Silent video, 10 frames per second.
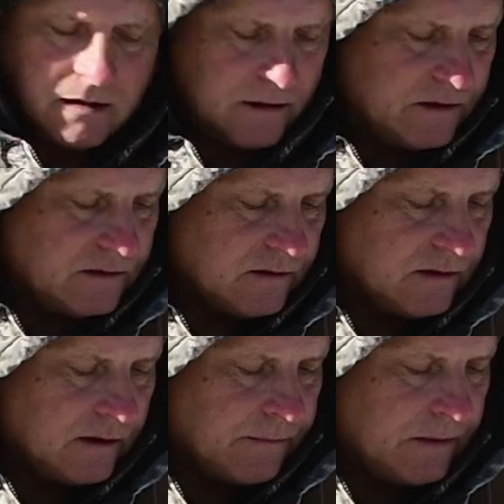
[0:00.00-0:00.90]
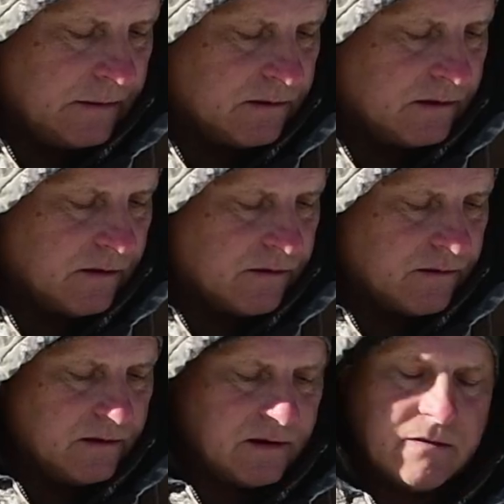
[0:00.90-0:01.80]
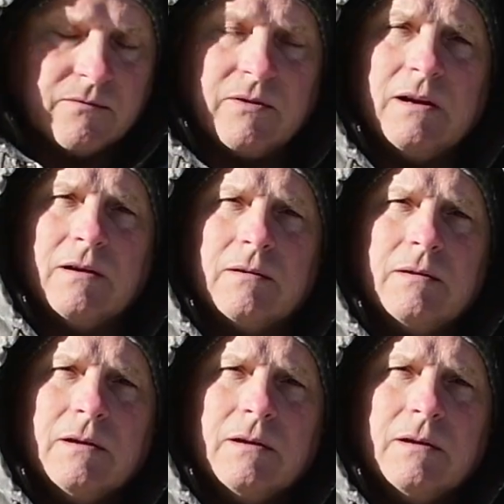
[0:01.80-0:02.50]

I'll be sure to let people know through another video.